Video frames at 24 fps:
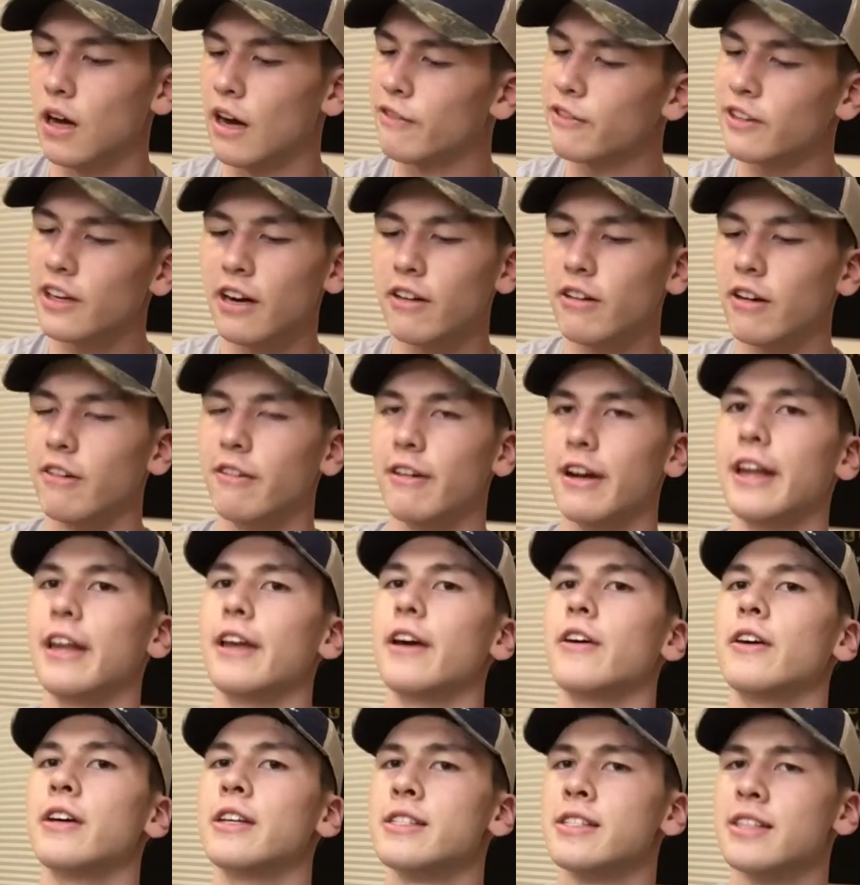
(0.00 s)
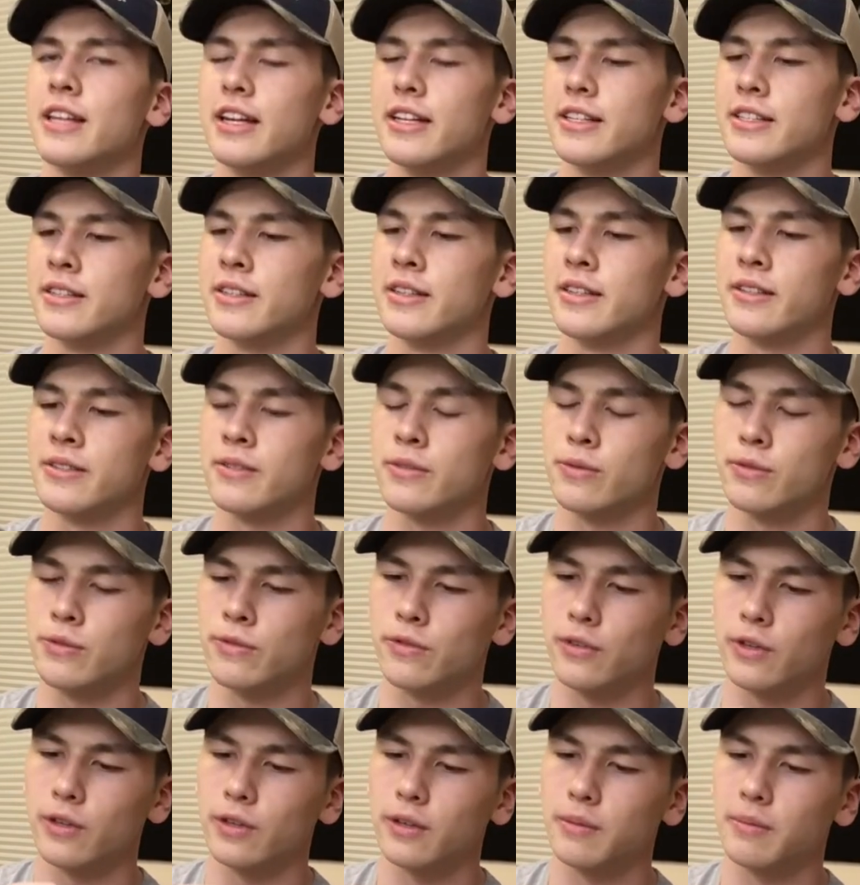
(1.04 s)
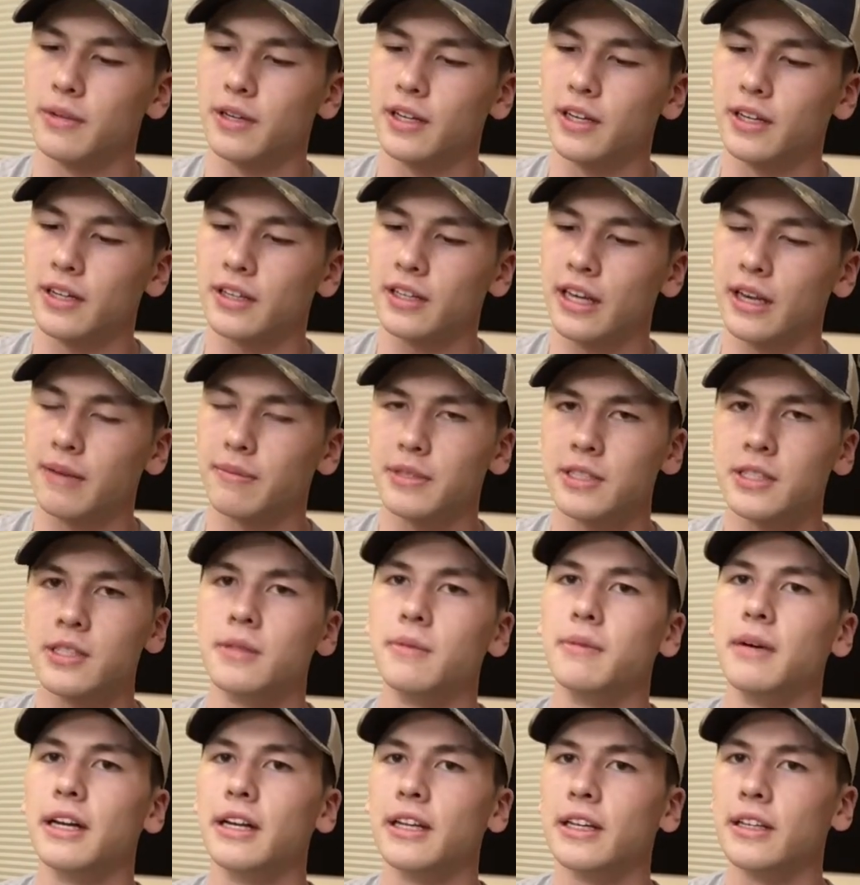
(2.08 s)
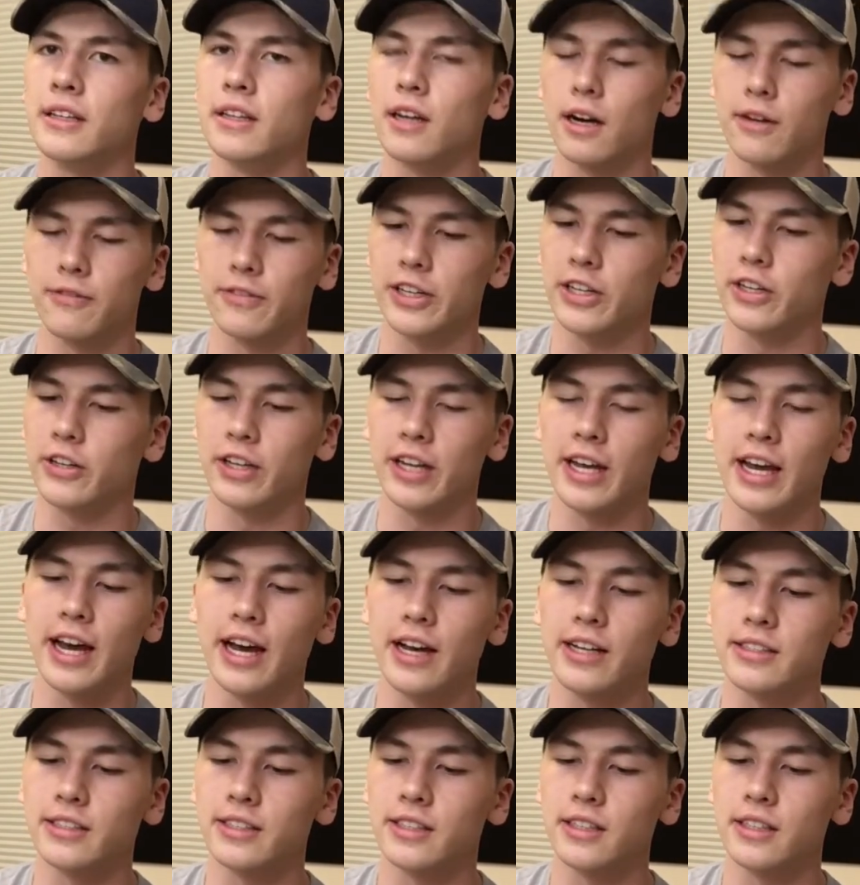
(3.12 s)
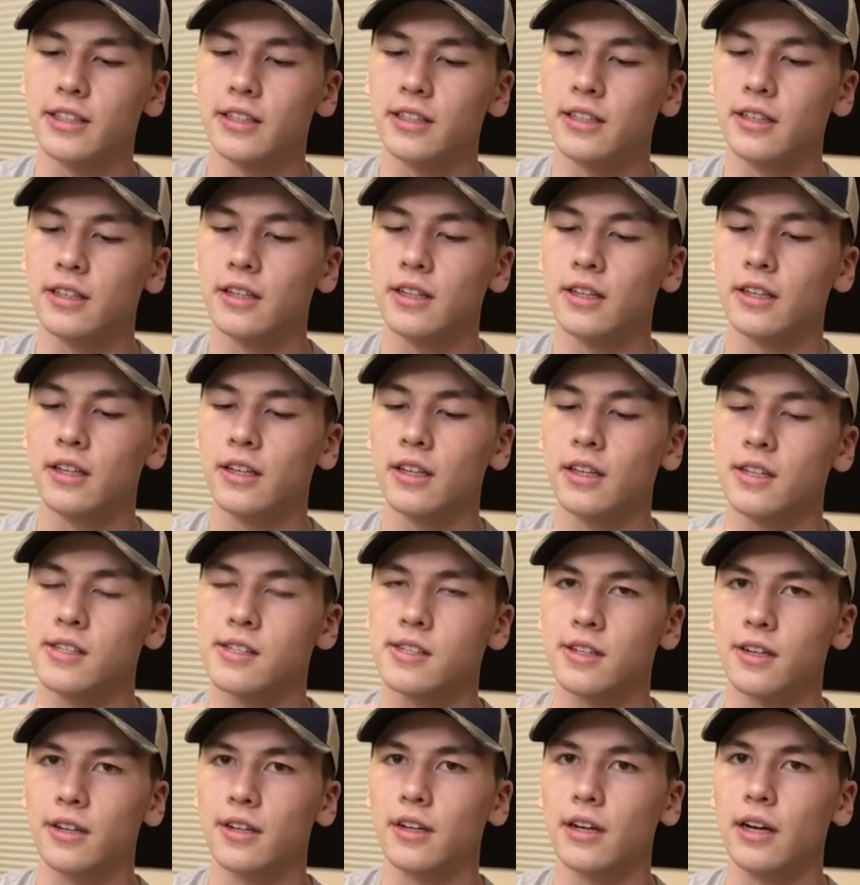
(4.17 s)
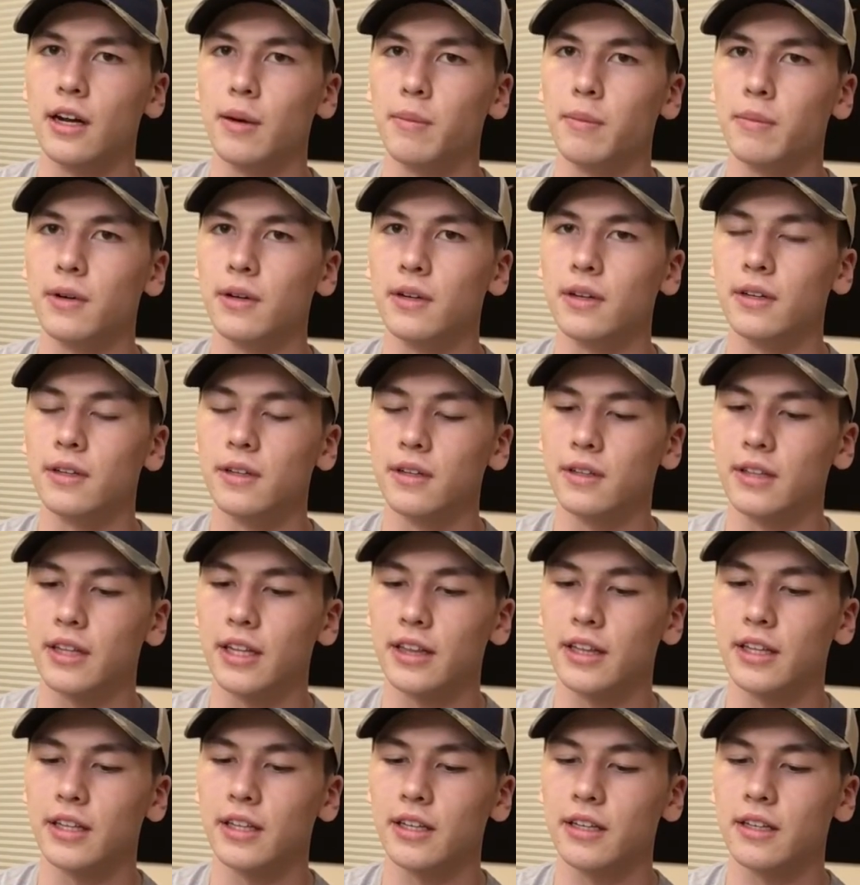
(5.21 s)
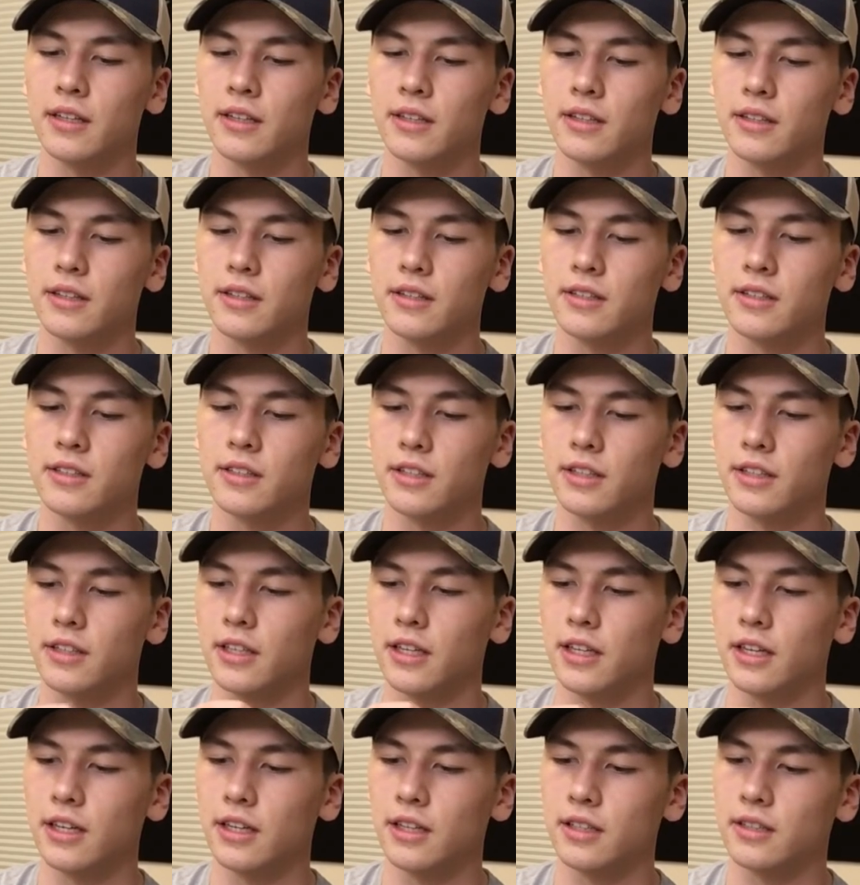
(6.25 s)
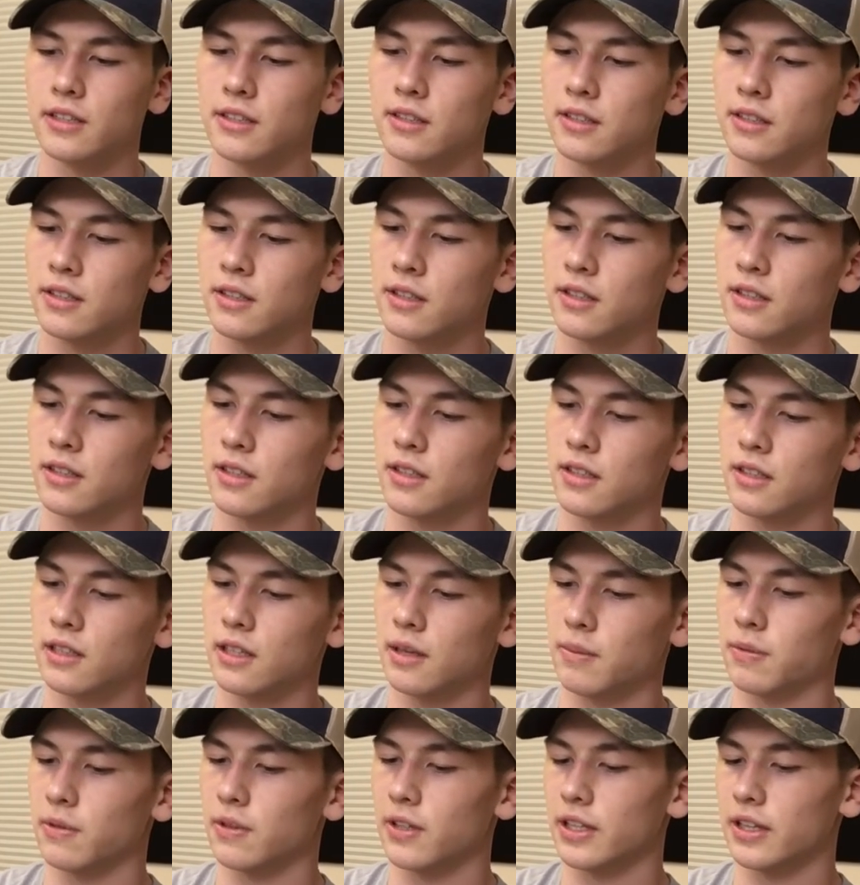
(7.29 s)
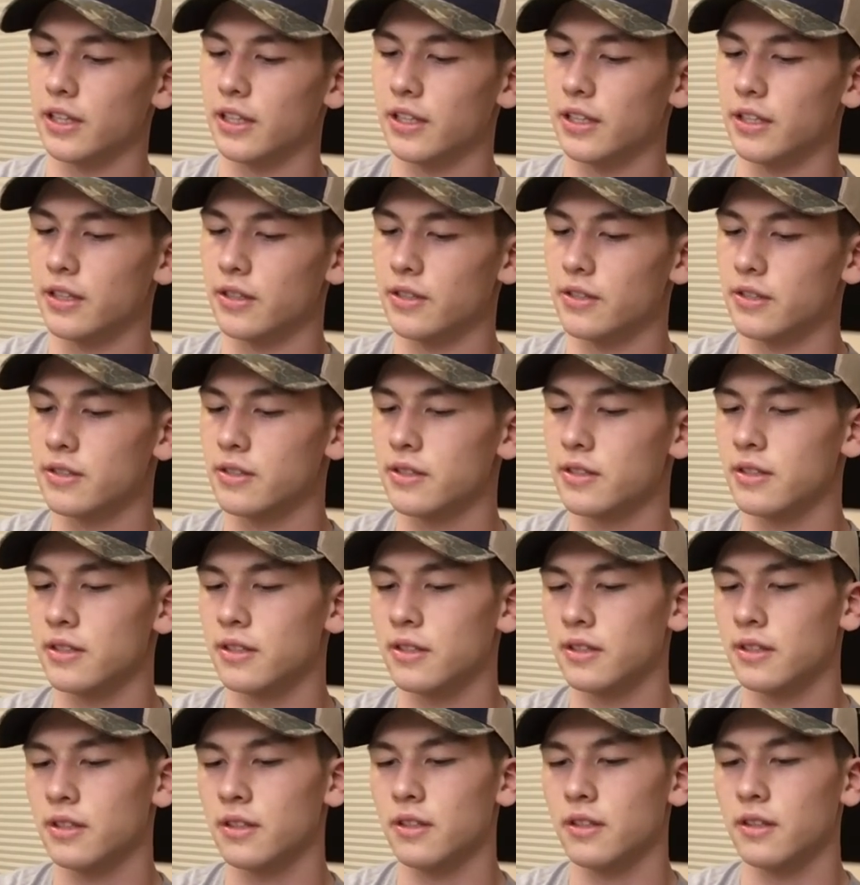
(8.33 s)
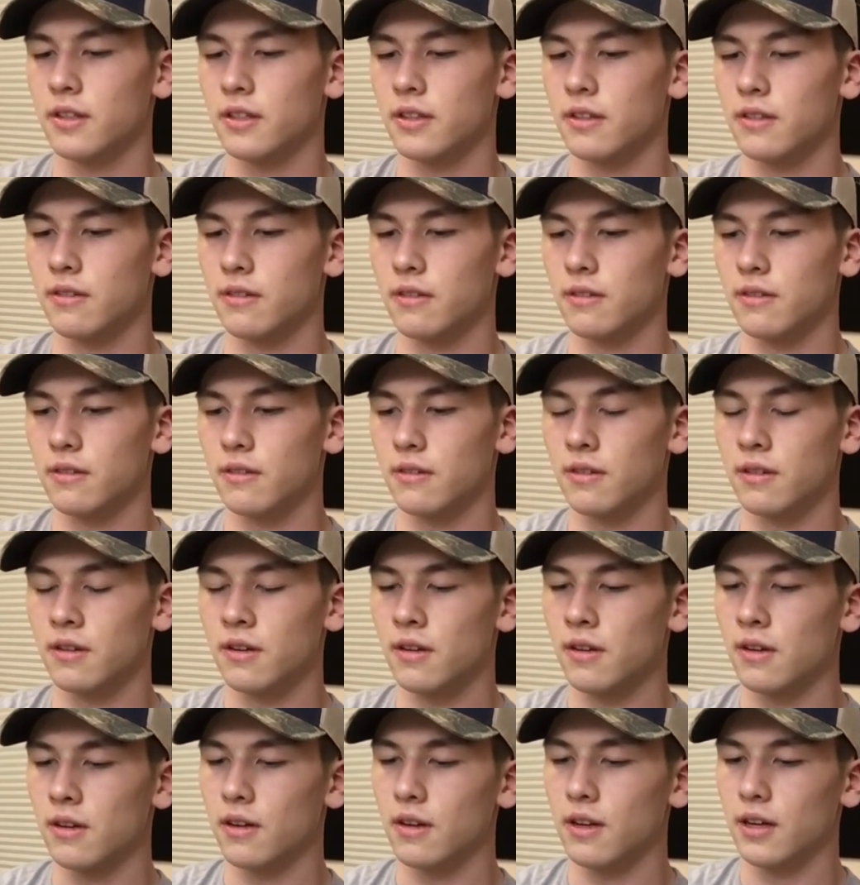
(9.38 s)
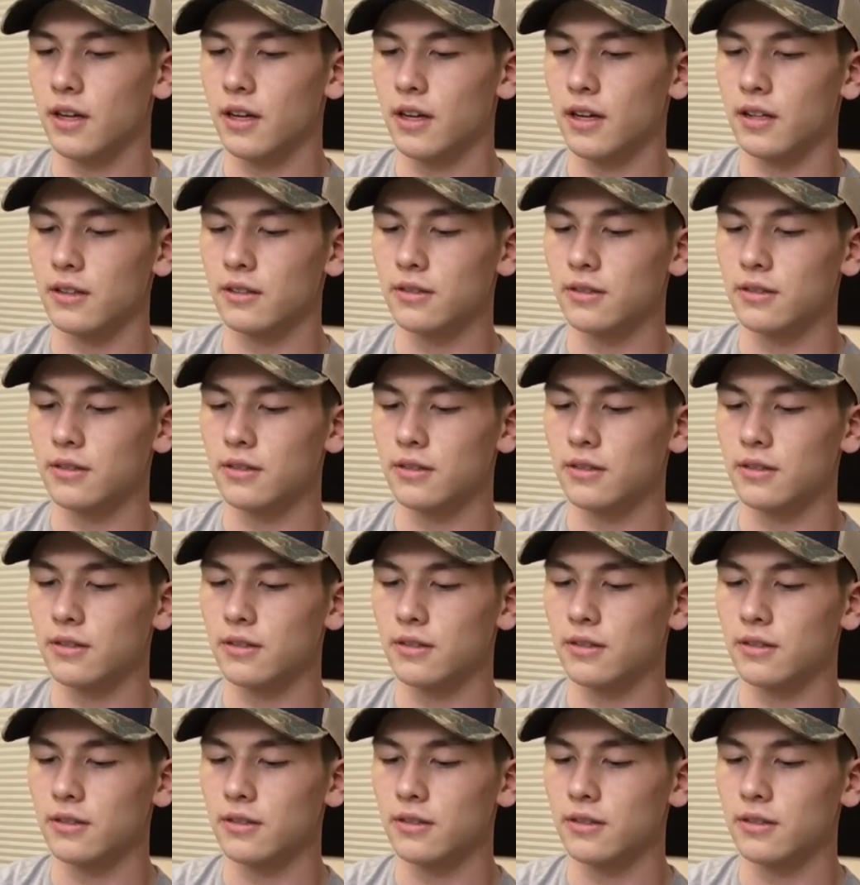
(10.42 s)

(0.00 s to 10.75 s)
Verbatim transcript: I forgot what radio he said this was for, but it can't be too many. The army only has a certain number that they, certain uh, couple that they used. Yeah.